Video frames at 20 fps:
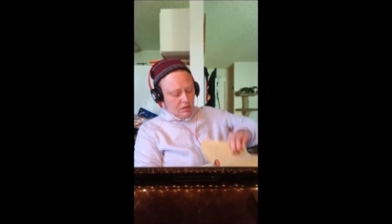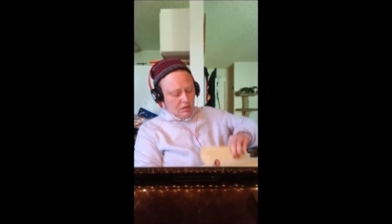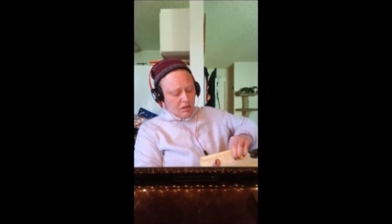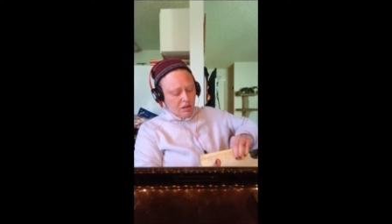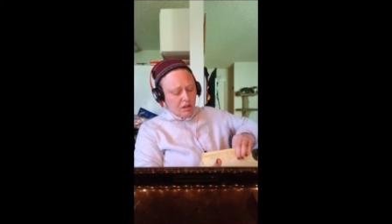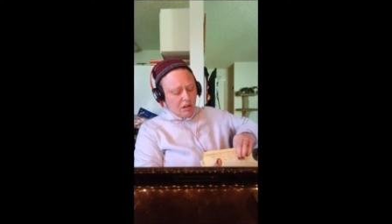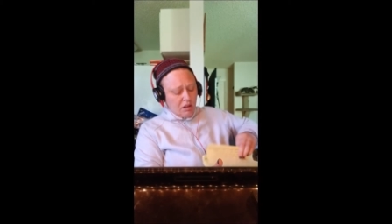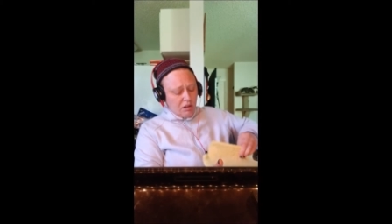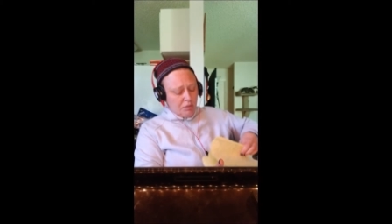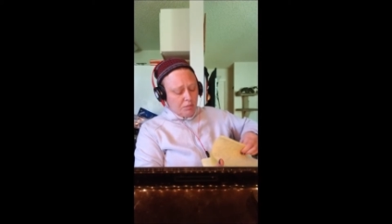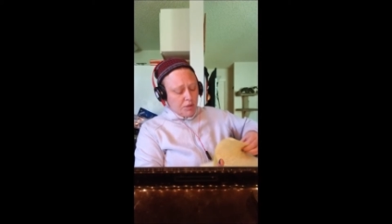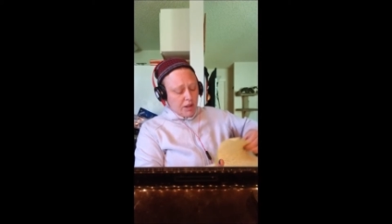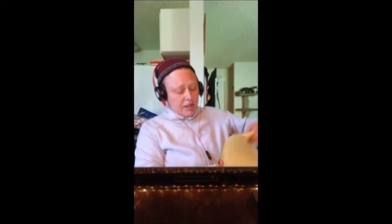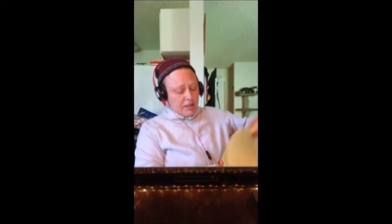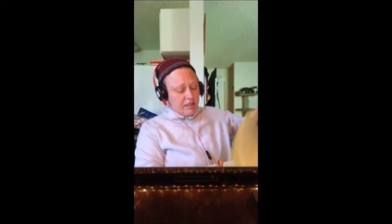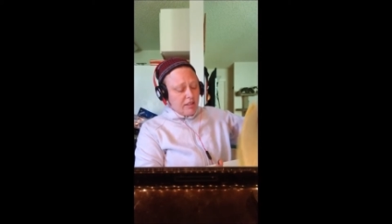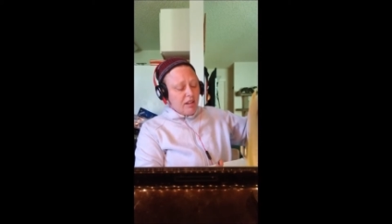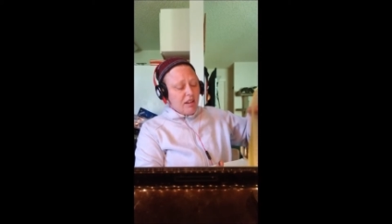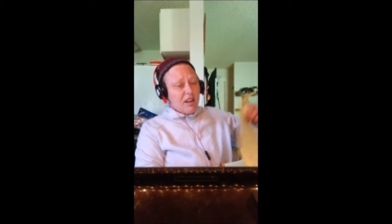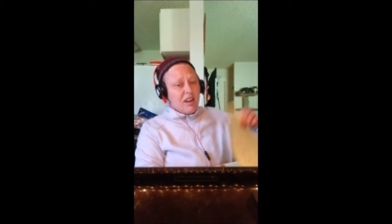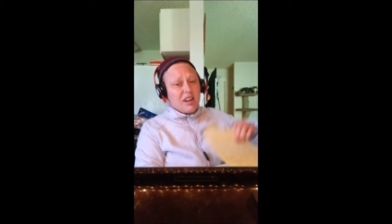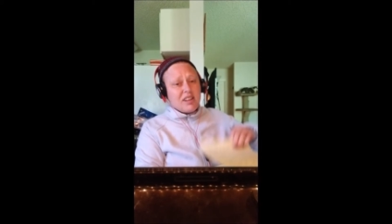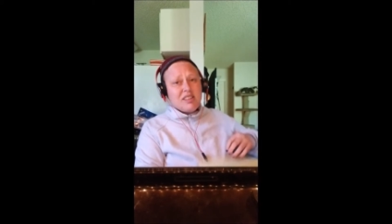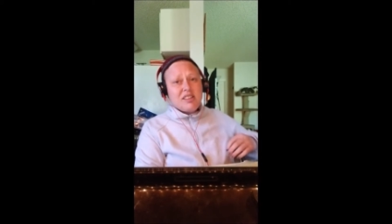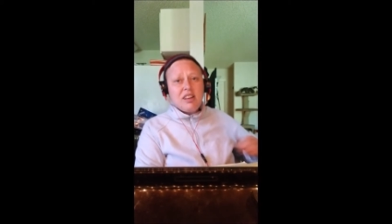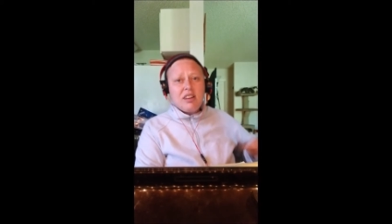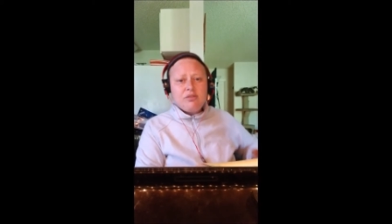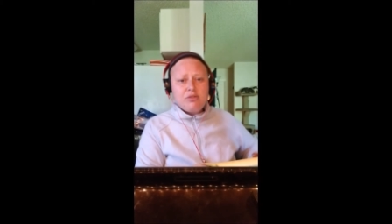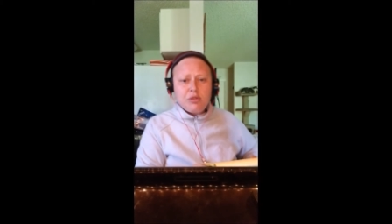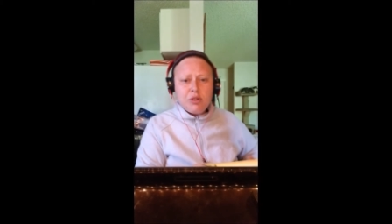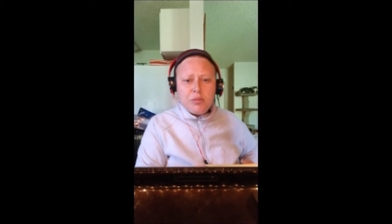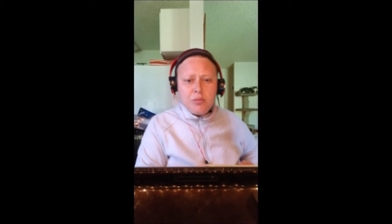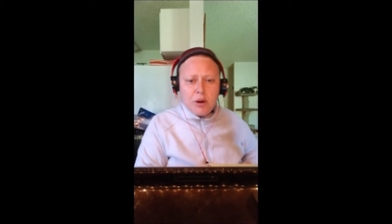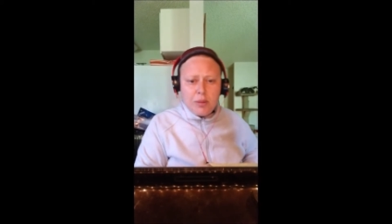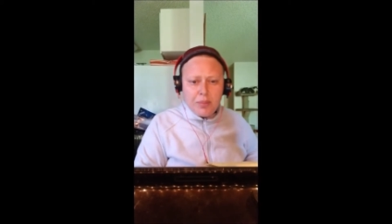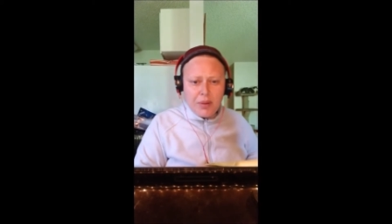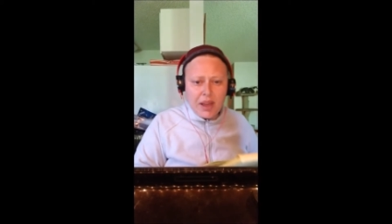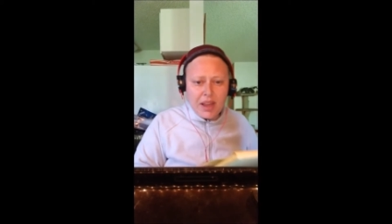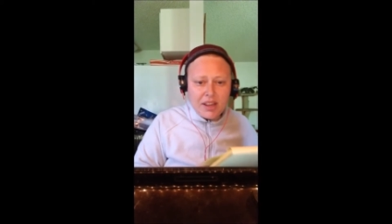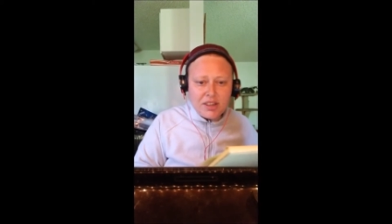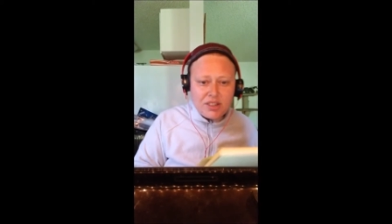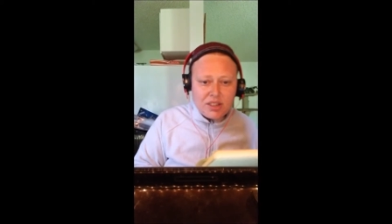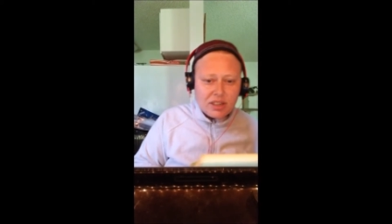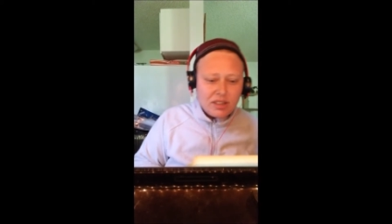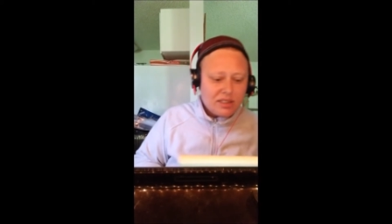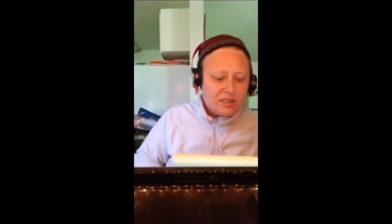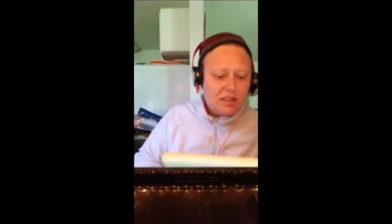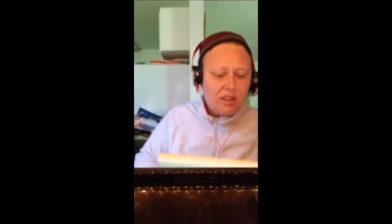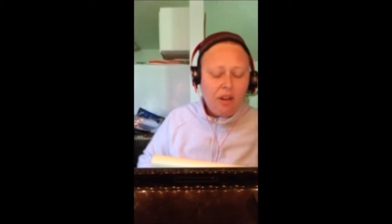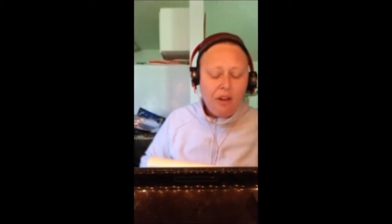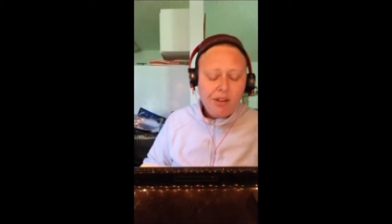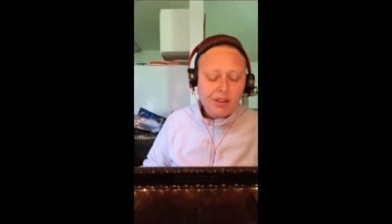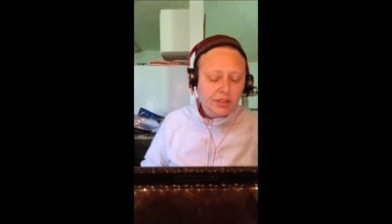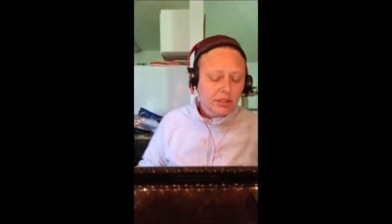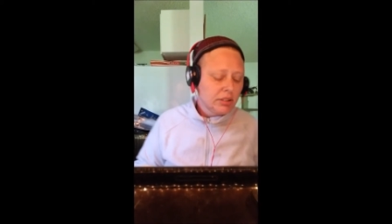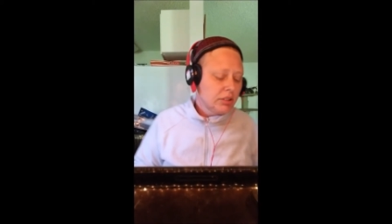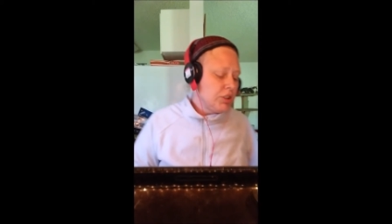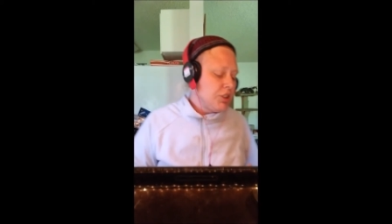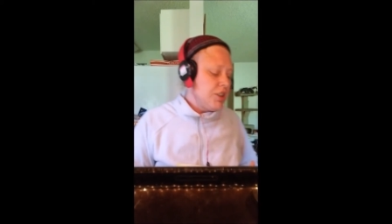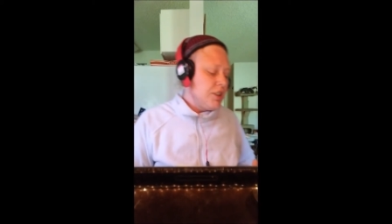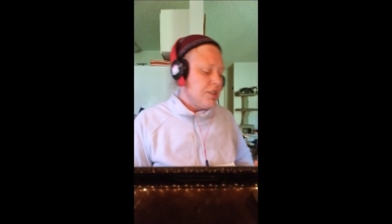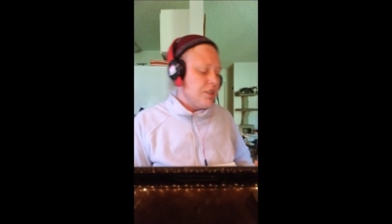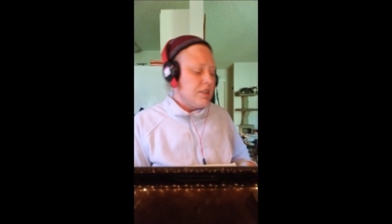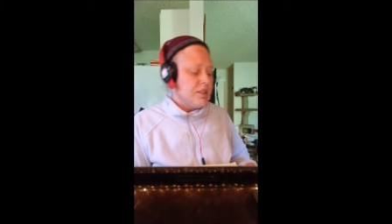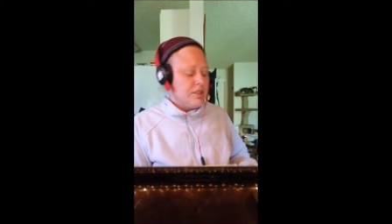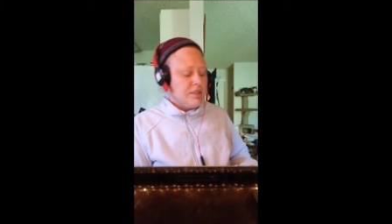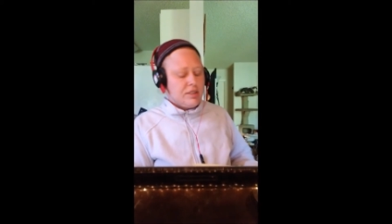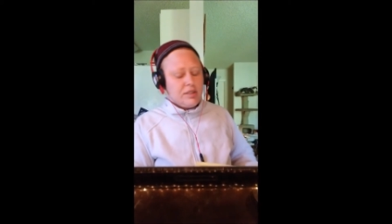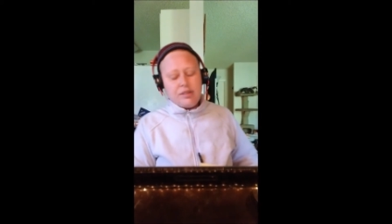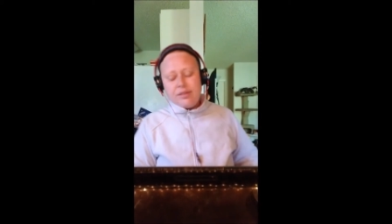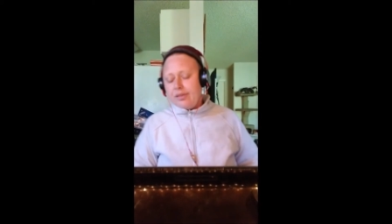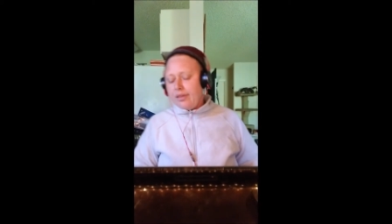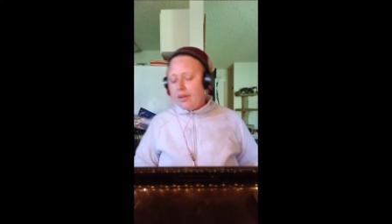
Oh my god, I still have 3 more pages. Jesus.